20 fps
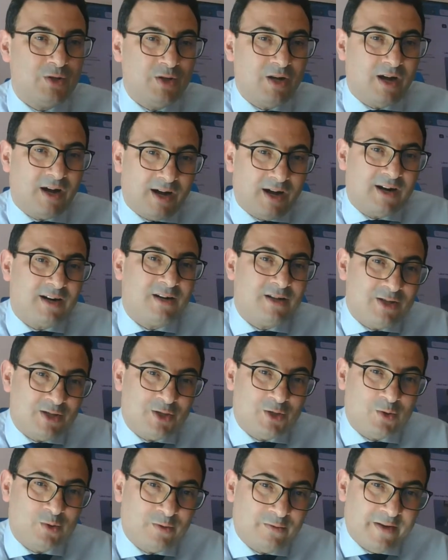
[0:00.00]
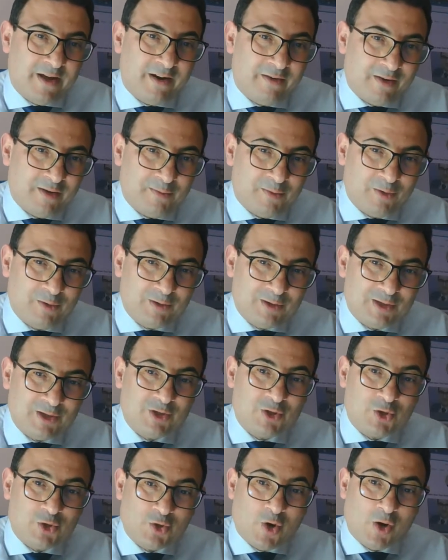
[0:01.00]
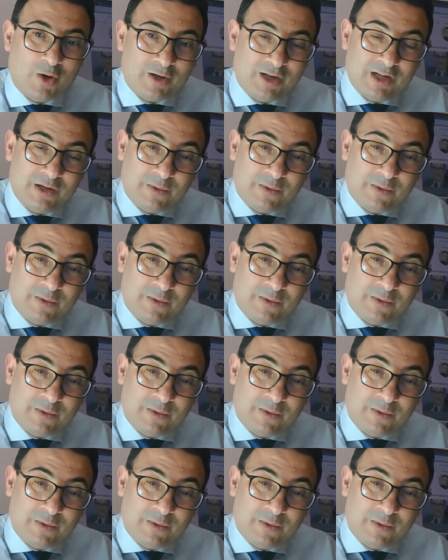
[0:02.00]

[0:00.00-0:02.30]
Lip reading: are the 2 variables strongly